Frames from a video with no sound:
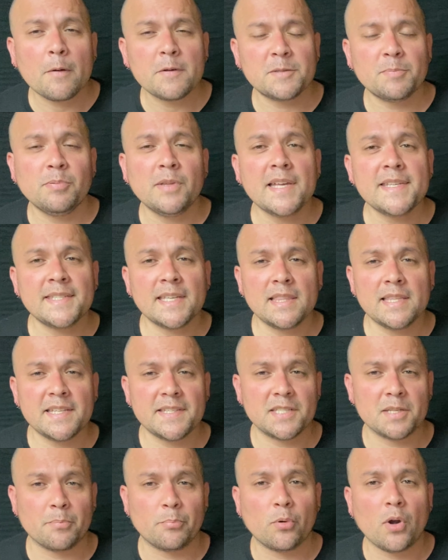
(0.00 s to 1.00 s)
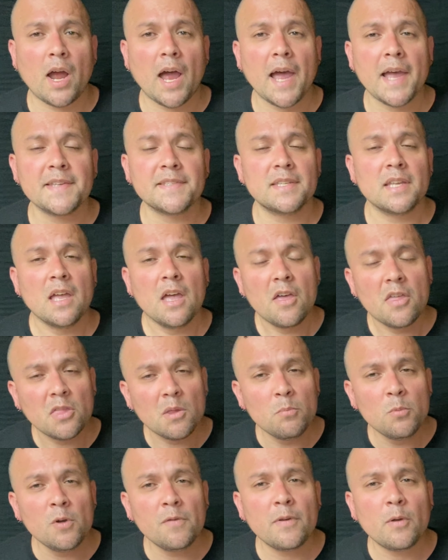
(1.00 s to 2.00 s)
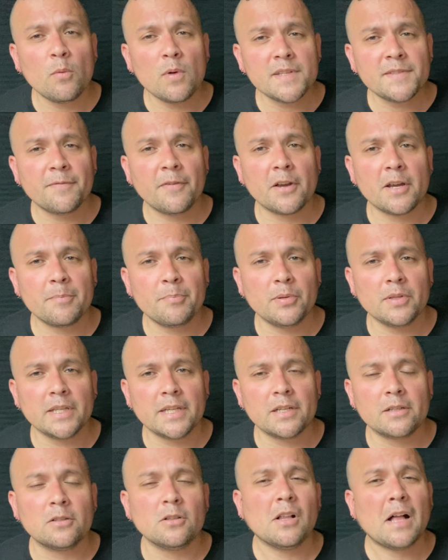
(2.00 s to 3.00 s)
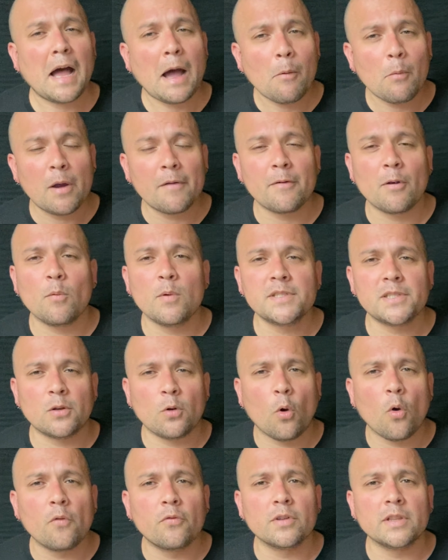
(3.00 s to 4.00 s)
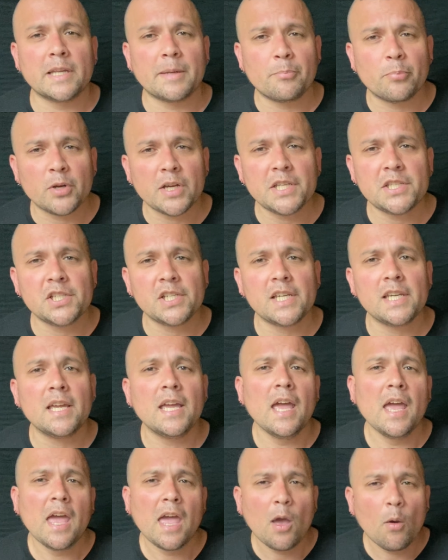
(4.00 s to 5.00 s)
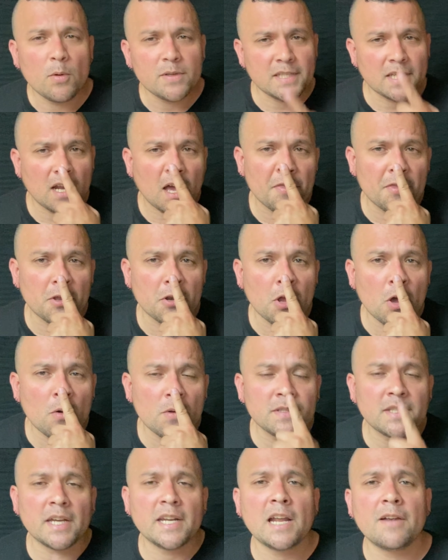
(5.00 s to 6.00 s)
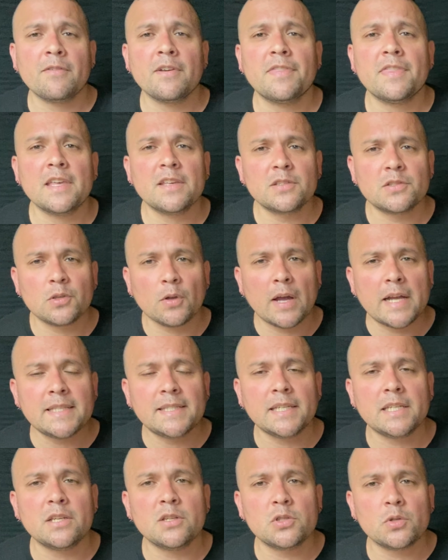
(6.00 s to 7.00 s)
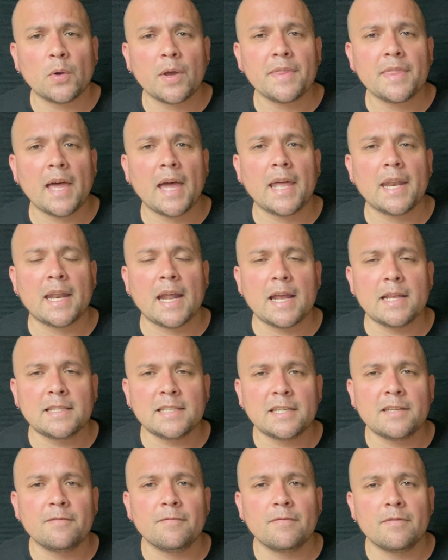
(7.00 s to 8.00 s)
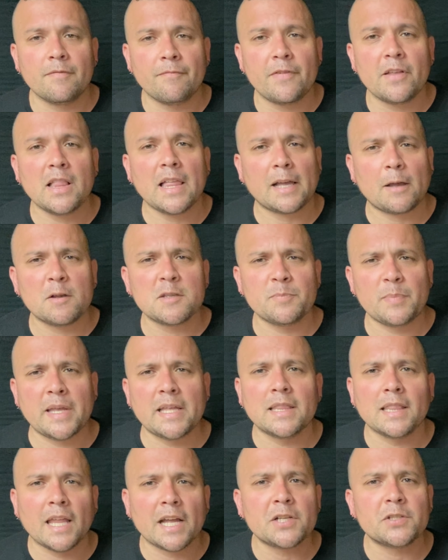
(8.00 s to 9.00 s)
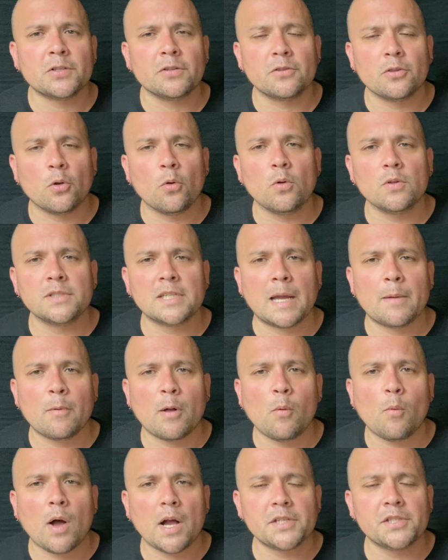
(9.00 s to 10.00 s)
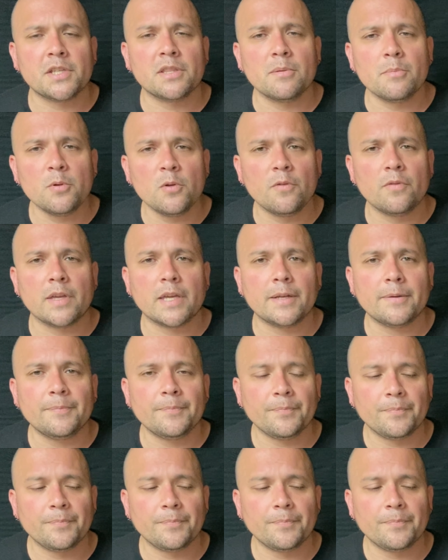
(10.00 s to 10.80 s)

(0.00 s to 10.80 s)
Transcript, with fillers: was pleasantly surprised. The movie was very political, however, wasn't overly preachy. It wasn't on the nose on everything, so I did enjoy that, and I didn't feel like I was being lectured the whole time while watching the movie.